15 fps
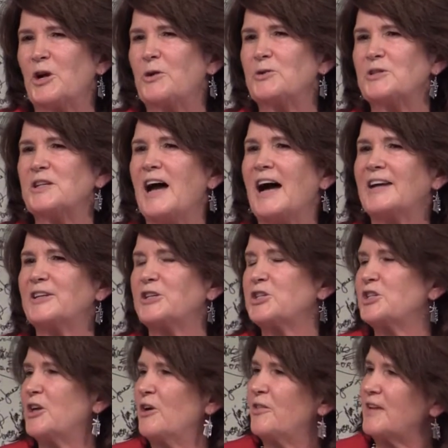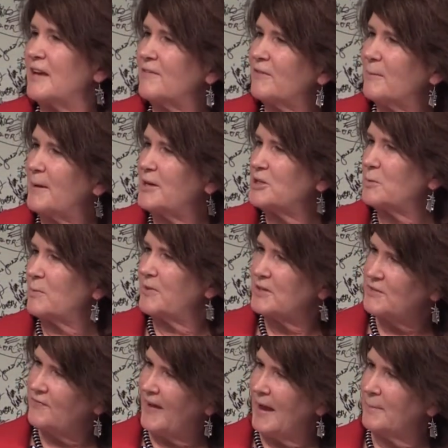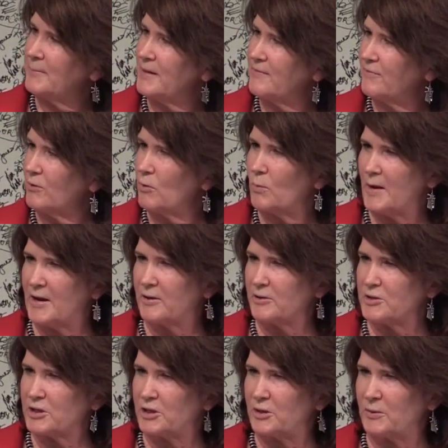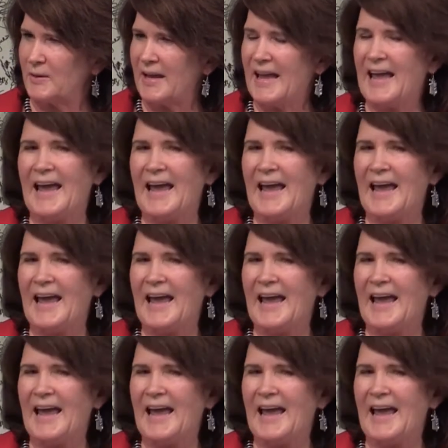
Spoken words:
chose not to share the information with his family for a week or two,